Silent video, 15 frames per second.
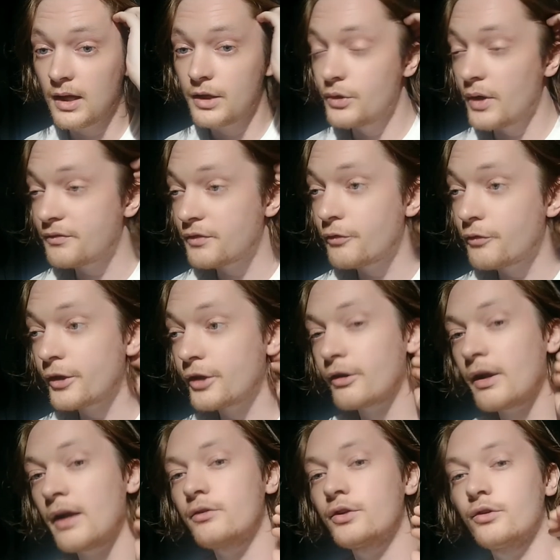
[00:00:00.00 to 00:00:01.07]
You have to figure
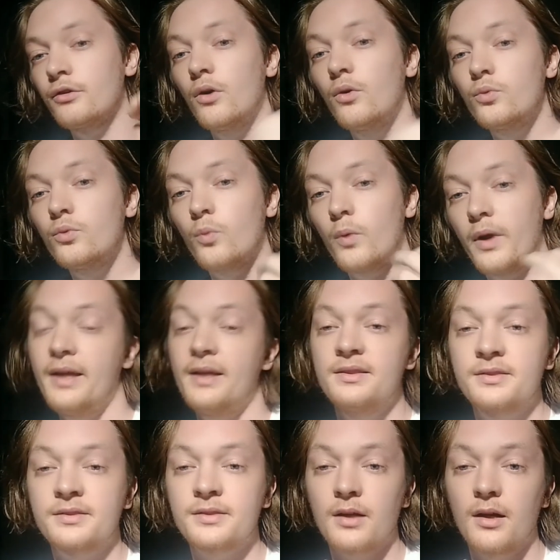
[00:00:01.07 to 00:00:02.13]
out your own
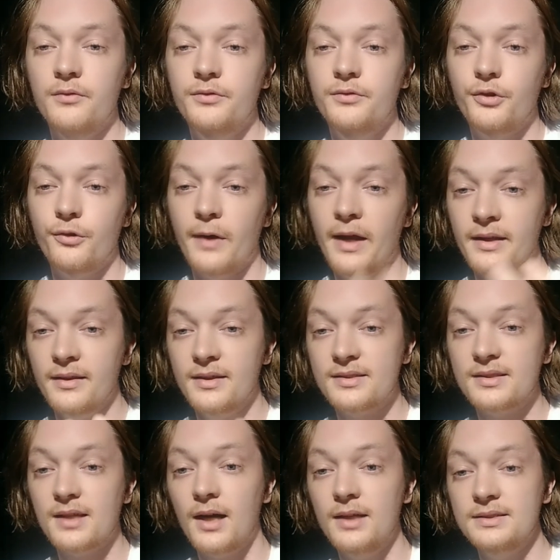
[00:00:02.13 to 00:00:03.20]
ways of creating this
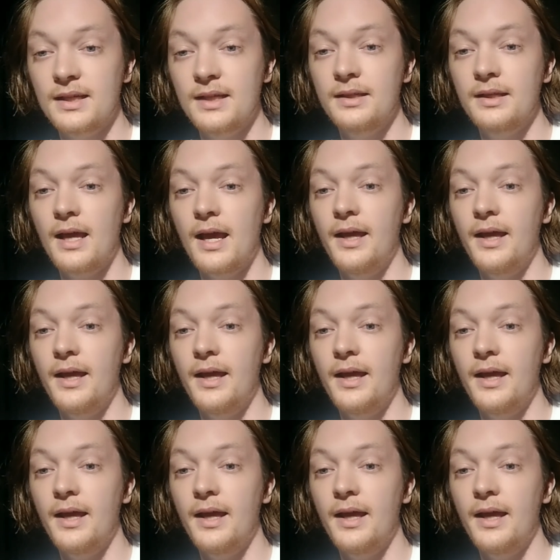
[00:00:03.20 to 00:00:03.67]
content